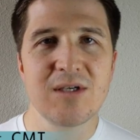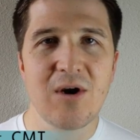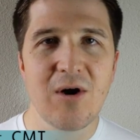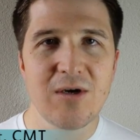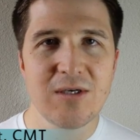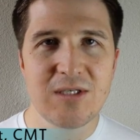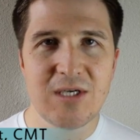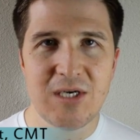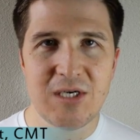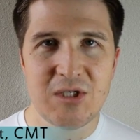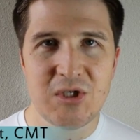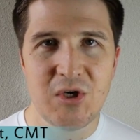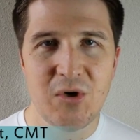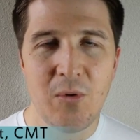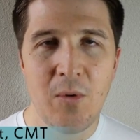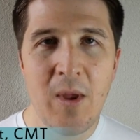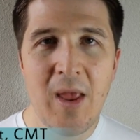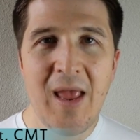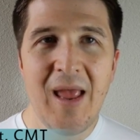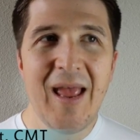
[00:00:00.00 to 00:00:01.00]
scar
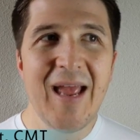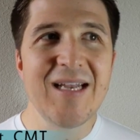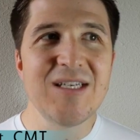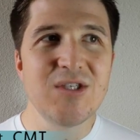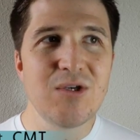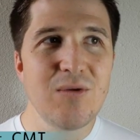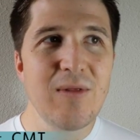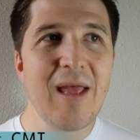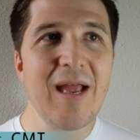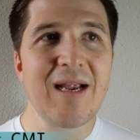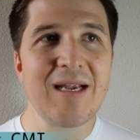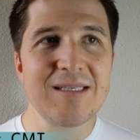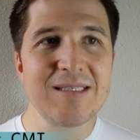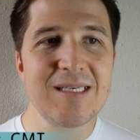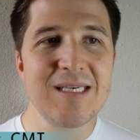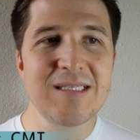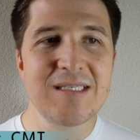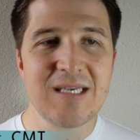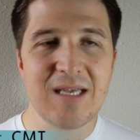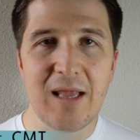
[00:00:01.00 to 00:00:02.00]
tissue and do that
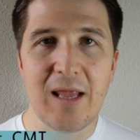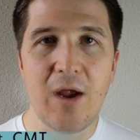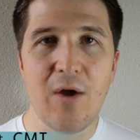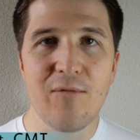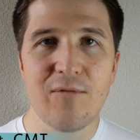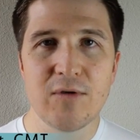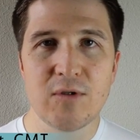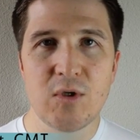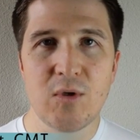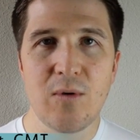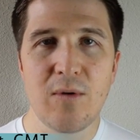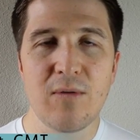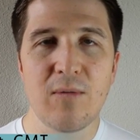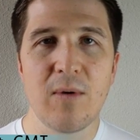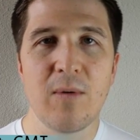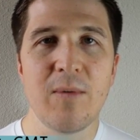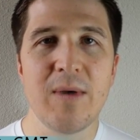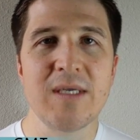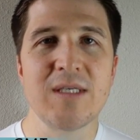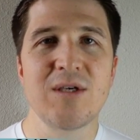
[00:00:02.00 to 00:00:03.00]
consistently over two to
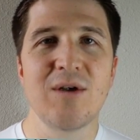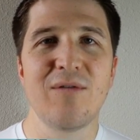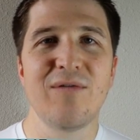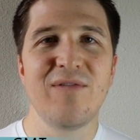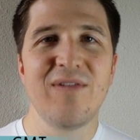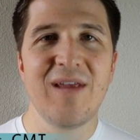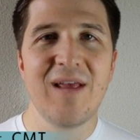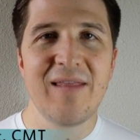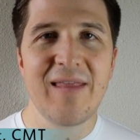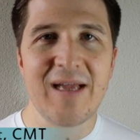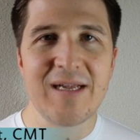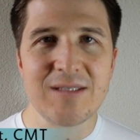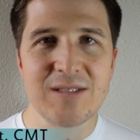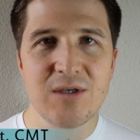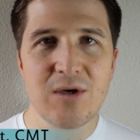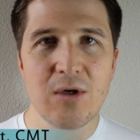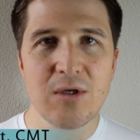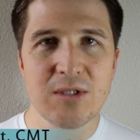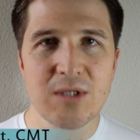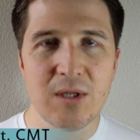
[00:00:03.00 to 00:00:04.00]
three weeks, you'll feel that
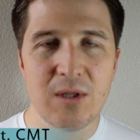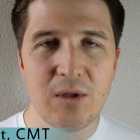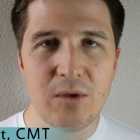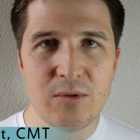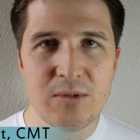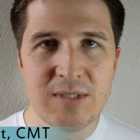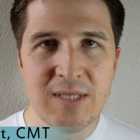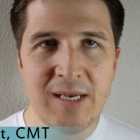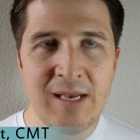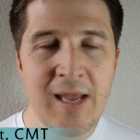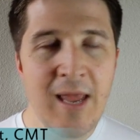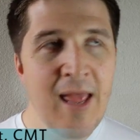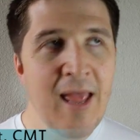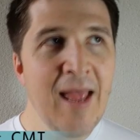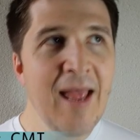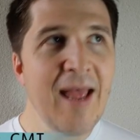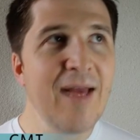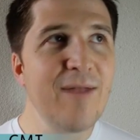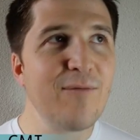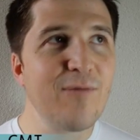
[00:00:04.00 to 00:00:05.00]
start to loosen.
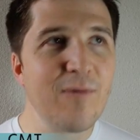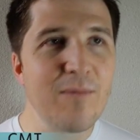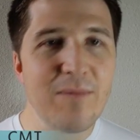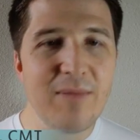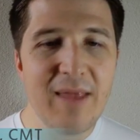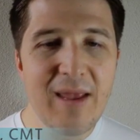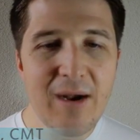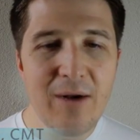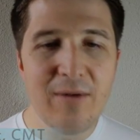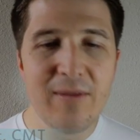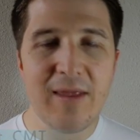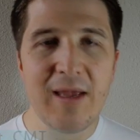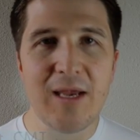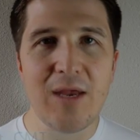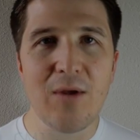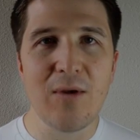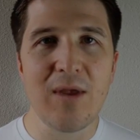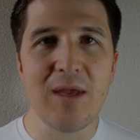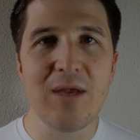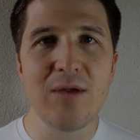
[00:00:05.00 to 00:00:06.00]
And from there, then
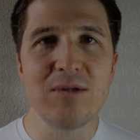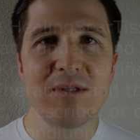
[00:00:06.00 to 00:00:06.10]
you can